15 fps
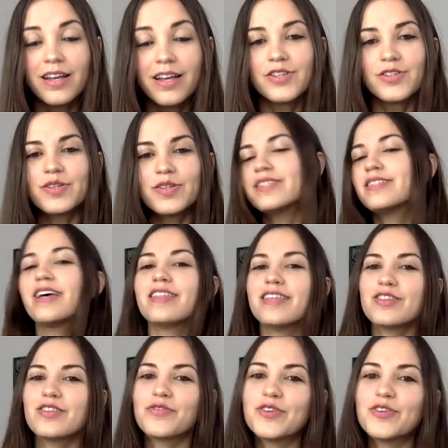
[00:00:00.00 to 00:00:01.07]
So this is, I
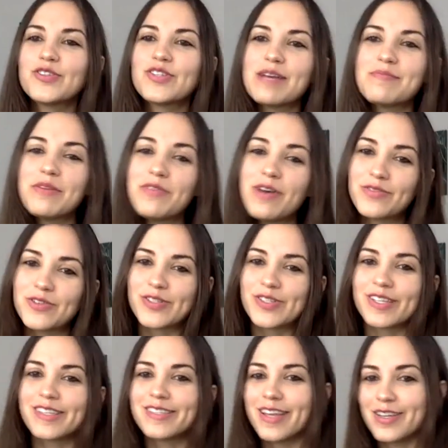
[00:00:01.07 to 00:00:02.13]
think, the first time I've ever
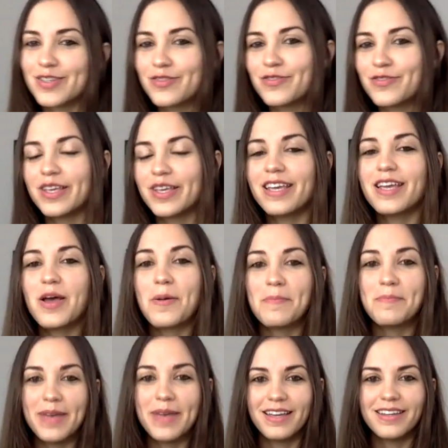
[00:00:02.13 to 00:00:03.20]
successfully
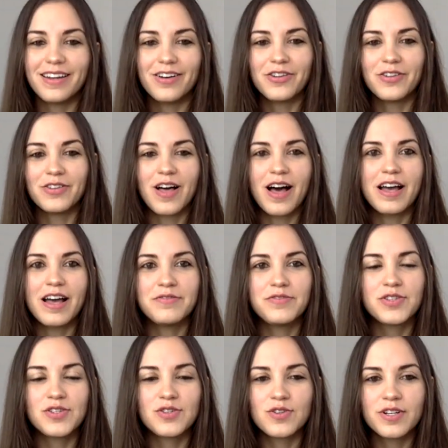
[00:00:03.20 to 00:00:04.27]
made a live
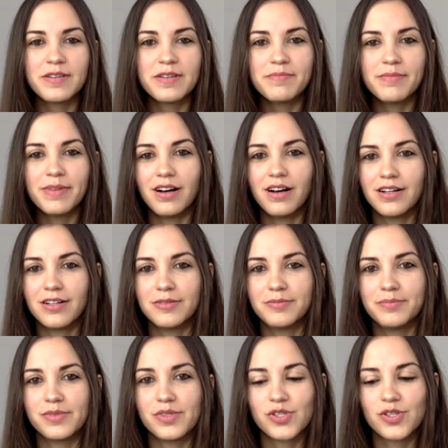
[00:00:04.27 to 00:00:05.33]
stream.
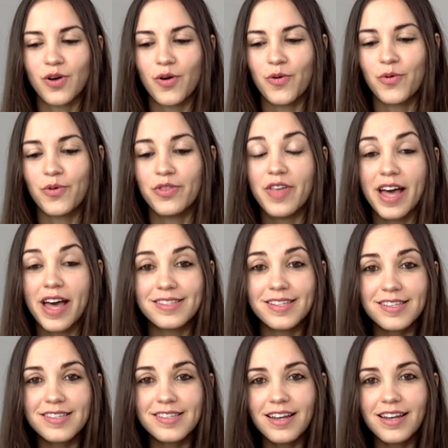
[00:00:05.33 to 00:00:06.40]
So that's
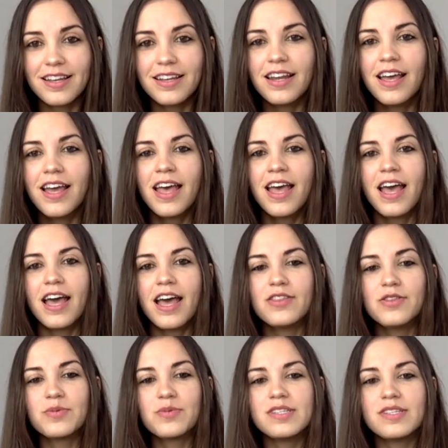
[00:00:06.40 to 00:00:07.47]
exciting. And
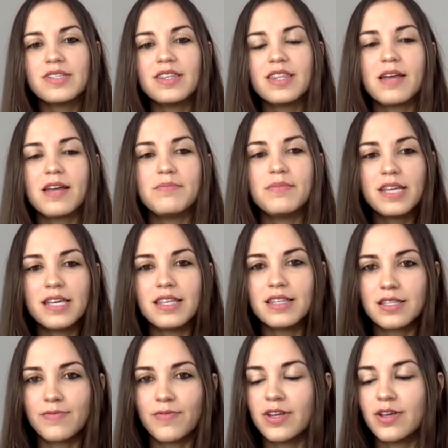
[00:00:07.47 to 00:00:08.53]
the reason that I'm making
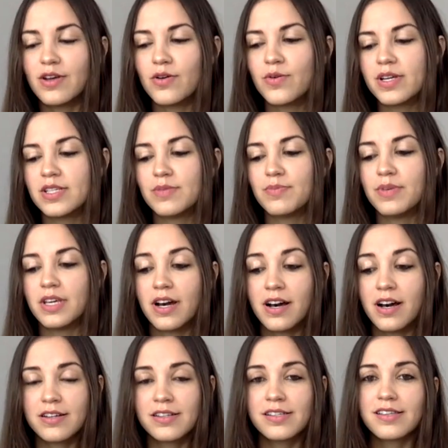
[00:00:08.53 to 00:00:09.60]
this video is
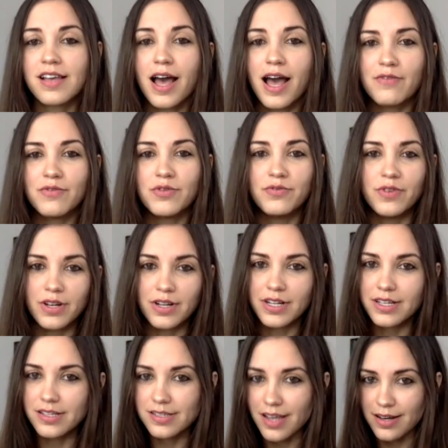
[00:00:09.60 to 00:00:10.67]
because I have a very
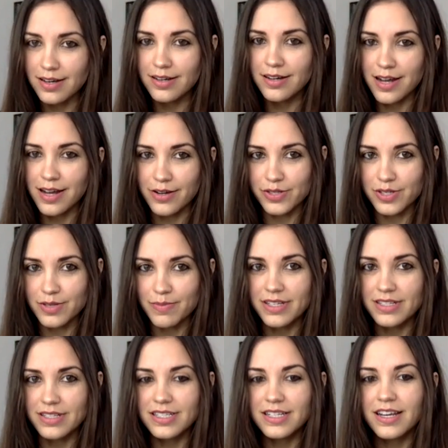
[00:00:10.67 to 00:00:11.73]
exciting
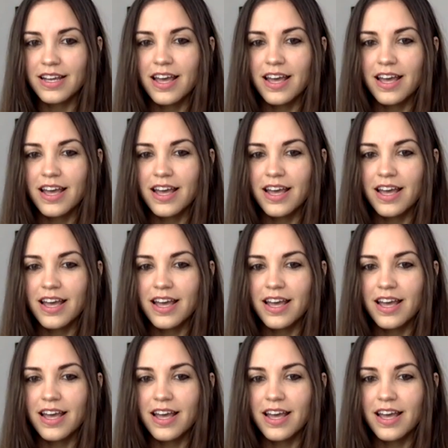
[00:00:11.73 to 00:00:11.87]
announcement.